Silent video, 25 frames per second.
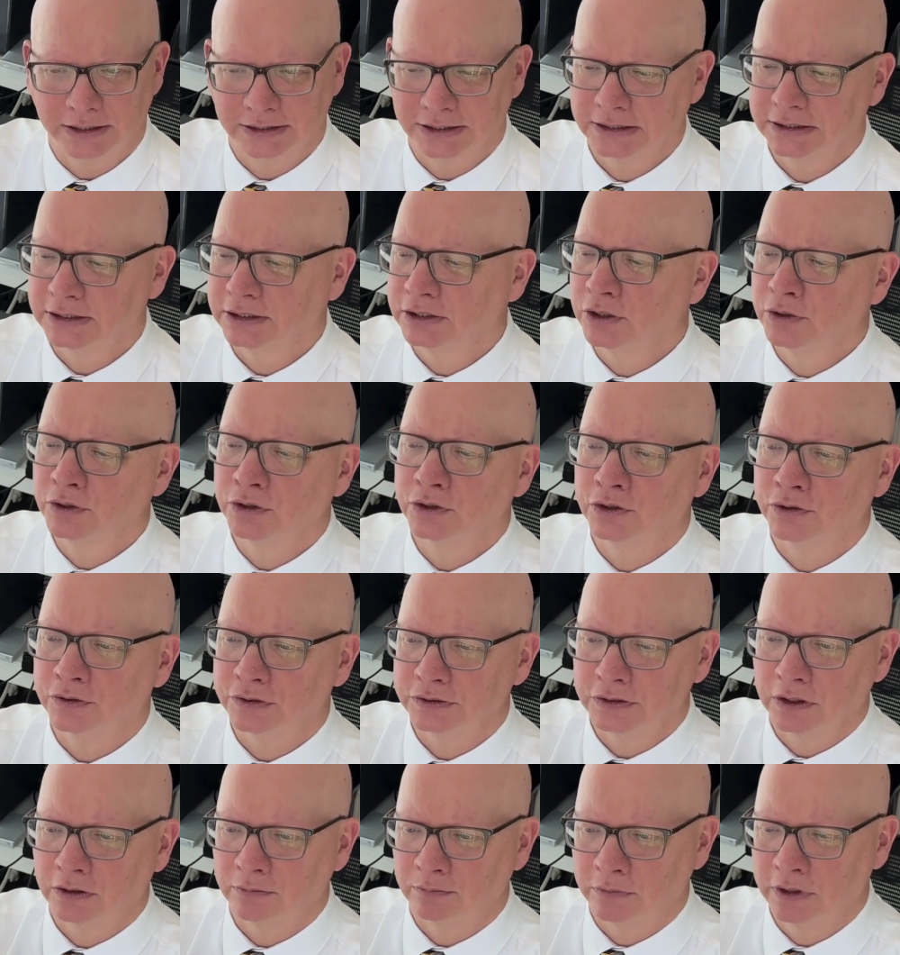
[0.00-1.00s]
I said, "No, no, no,
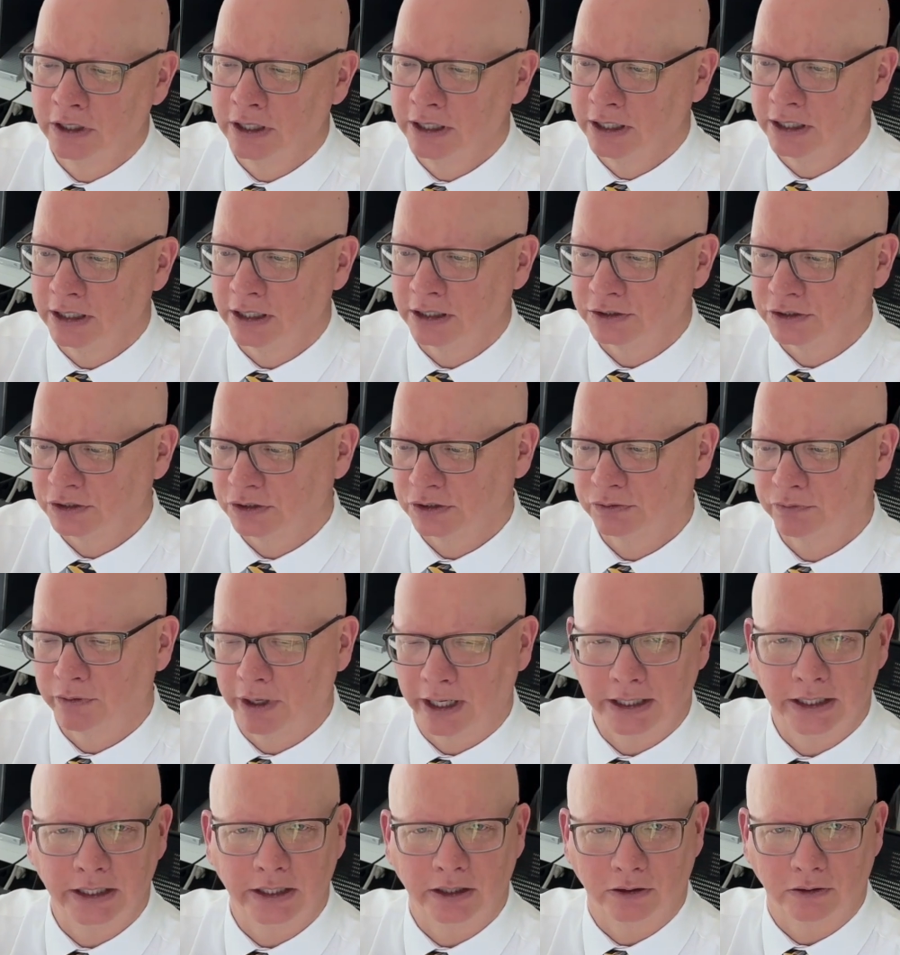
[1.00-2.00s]
it's just
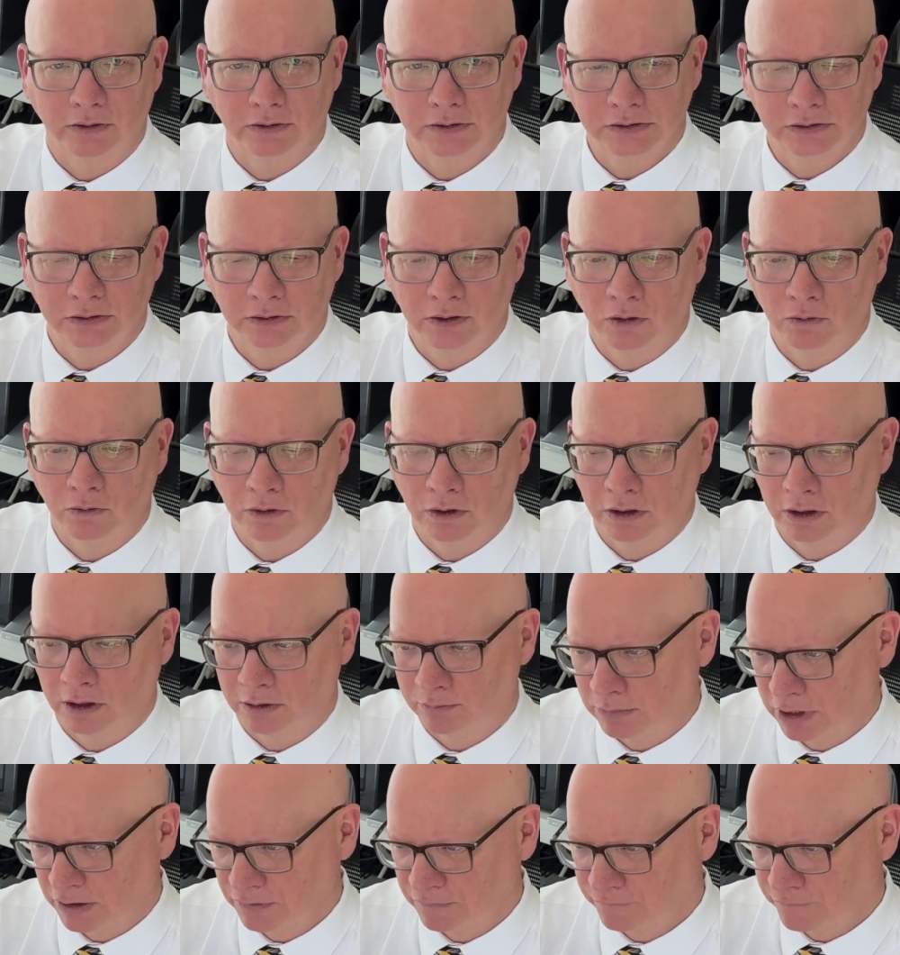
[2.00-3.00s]
right here. It's local on
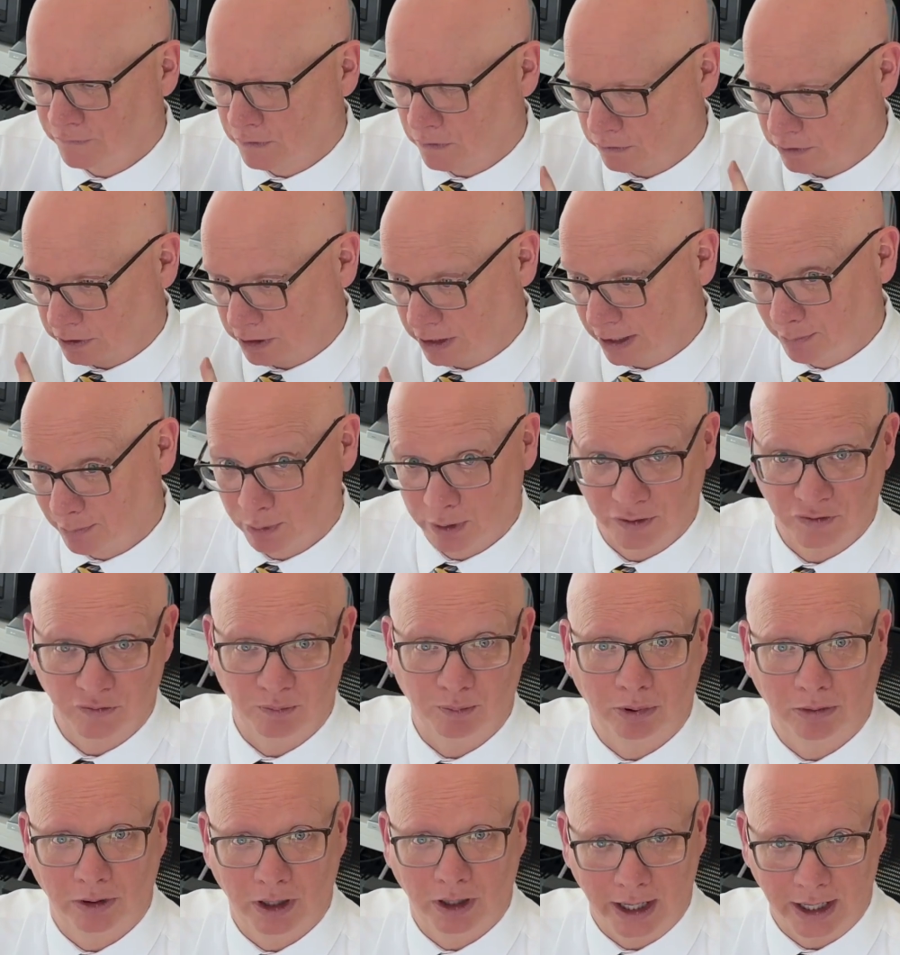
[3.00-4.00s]
my phone." And I press
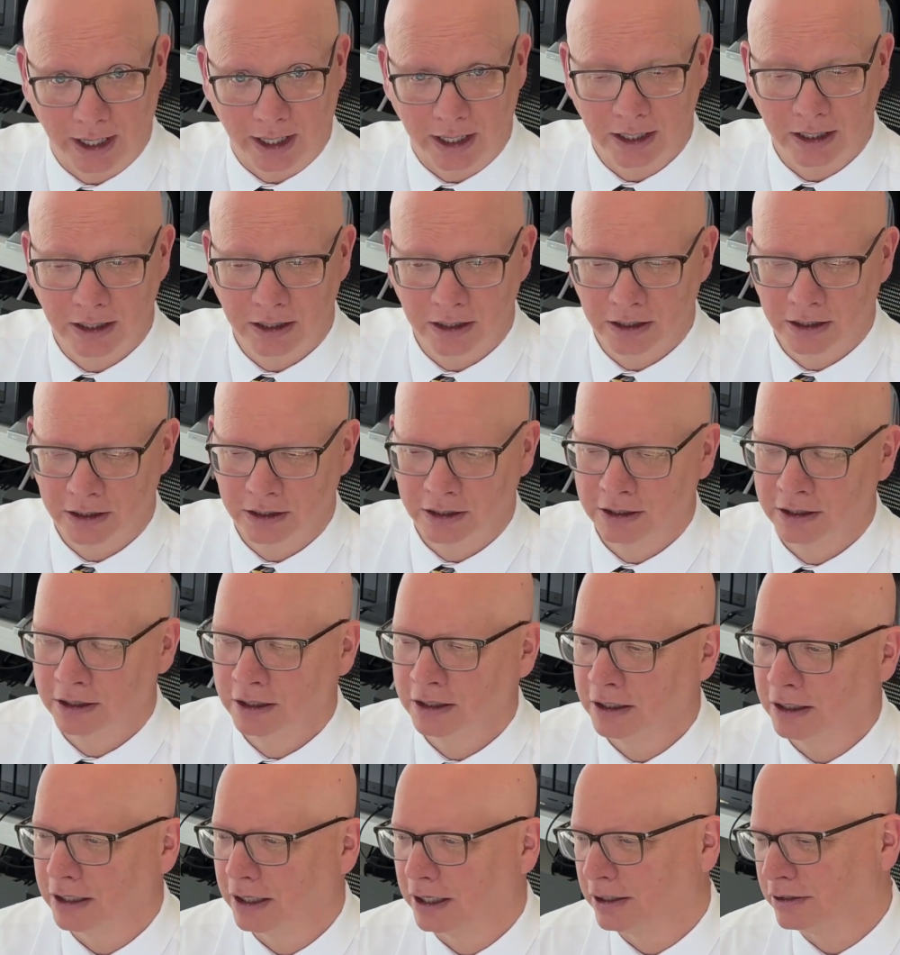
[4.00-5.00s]
play,
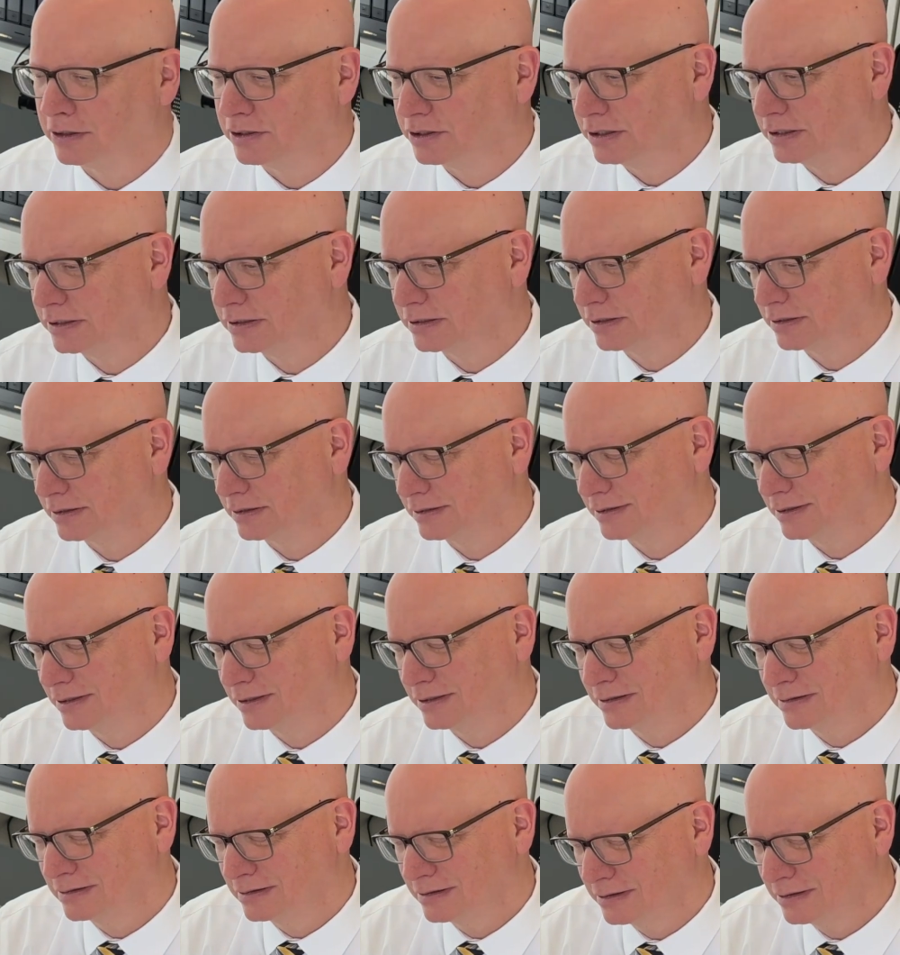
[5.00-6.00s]
and she says,
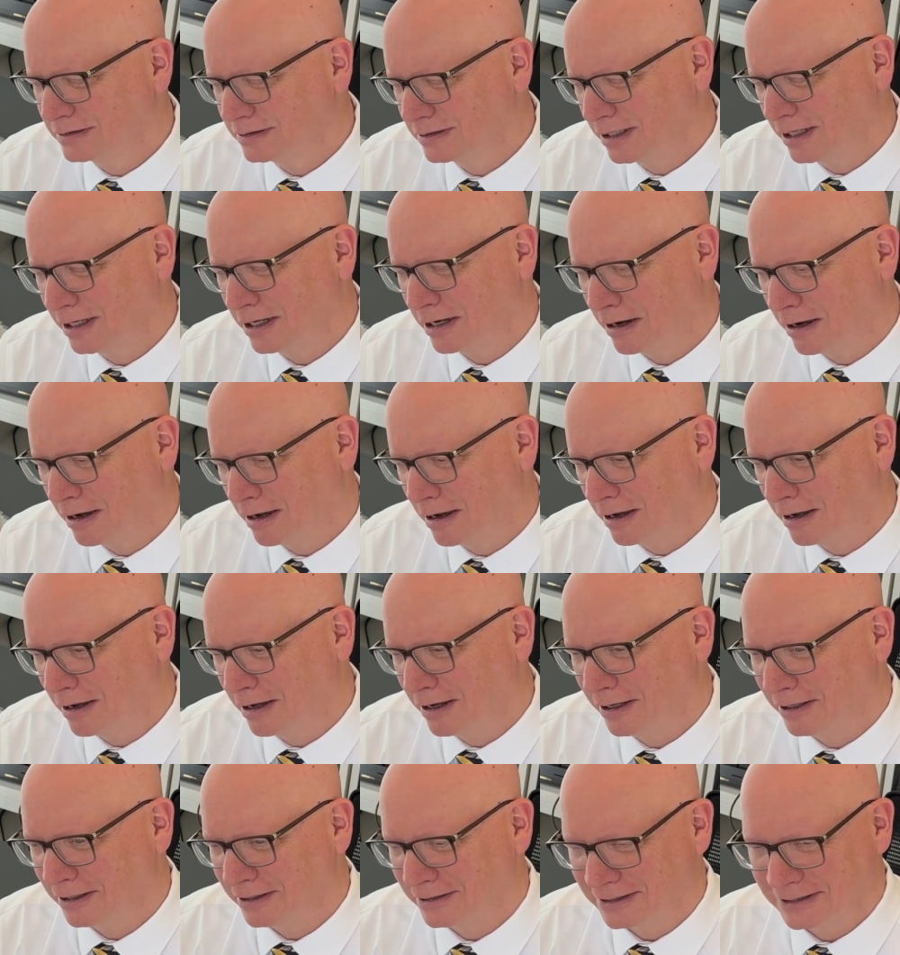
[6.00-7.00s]
"Is this
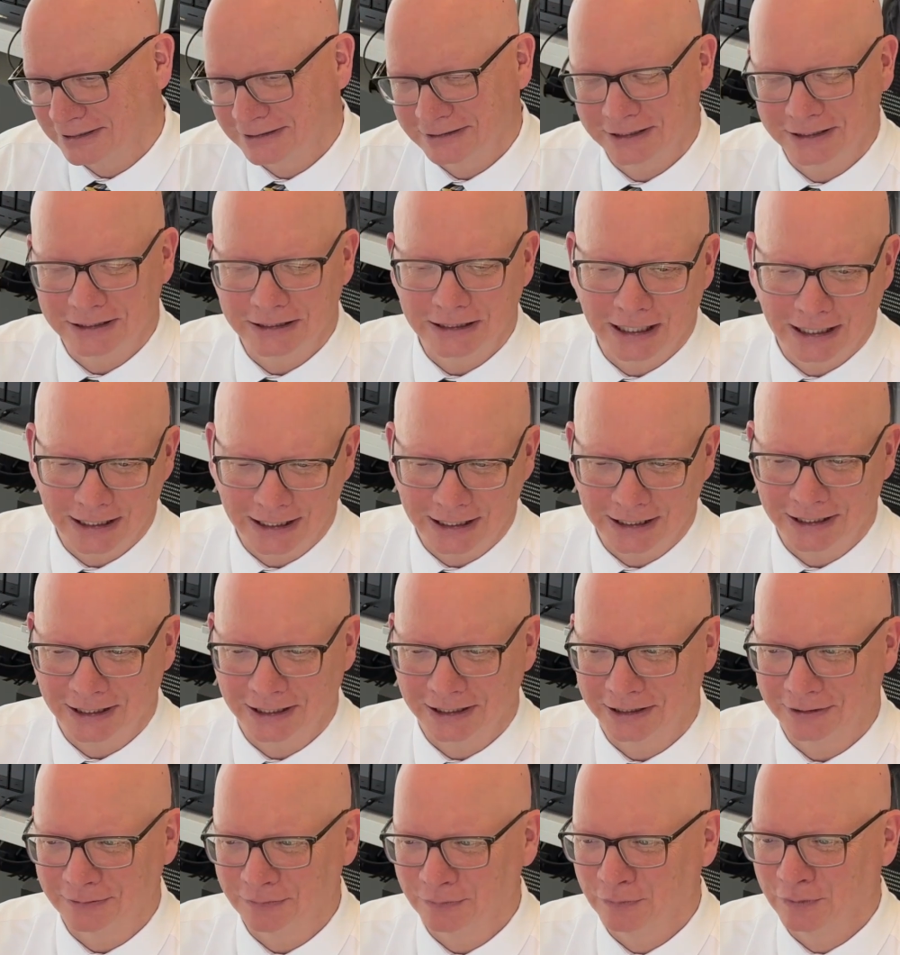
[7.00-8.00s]
AI?" And I say, "Yeah, yeah, yeah."